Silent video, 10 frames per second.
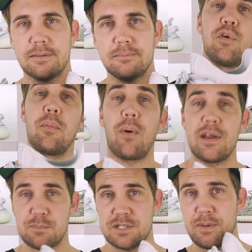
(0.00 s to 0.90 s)
From a
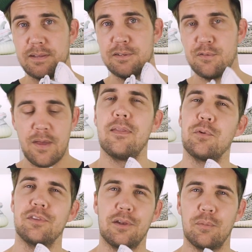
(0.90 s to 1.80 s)
price perspective, there
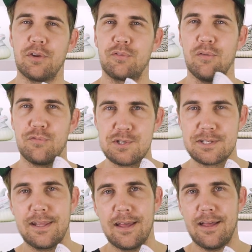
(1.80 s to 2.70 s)
was a little bit of confusion
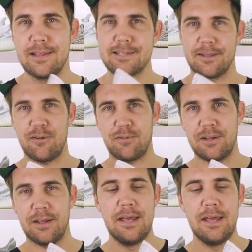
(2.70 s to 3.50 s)
here in South Africa